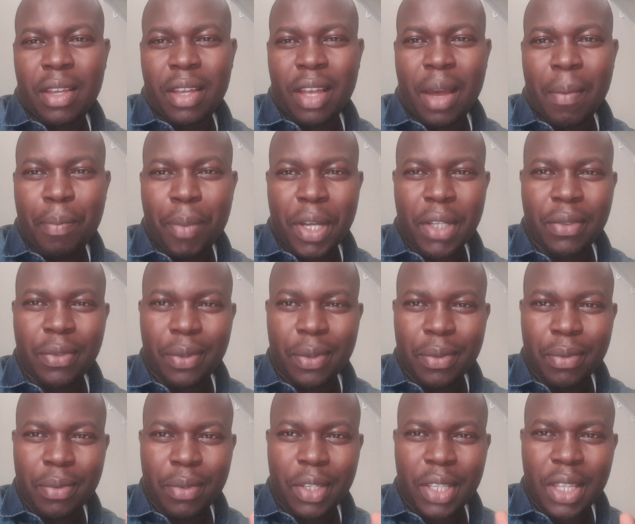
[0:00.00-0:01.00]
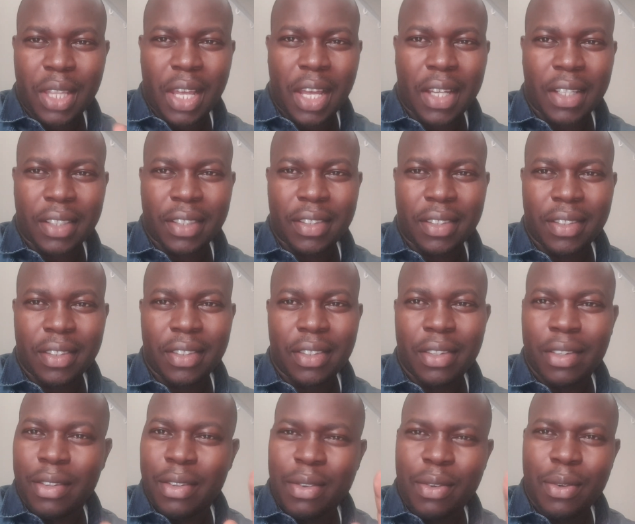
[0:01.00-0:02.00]
Apart from doing that,
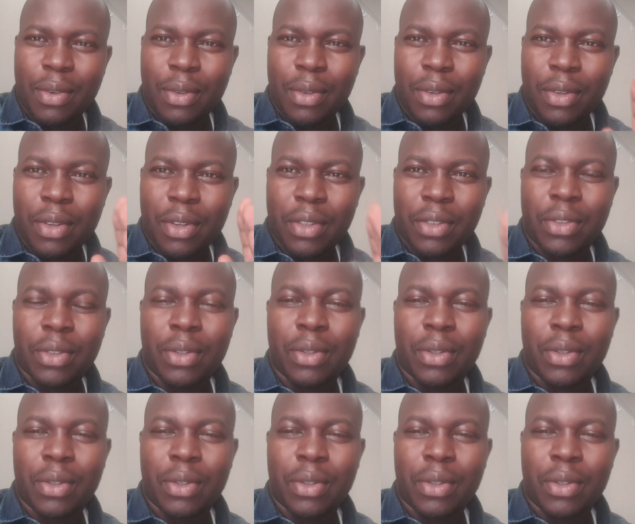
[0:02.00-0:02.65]
you don't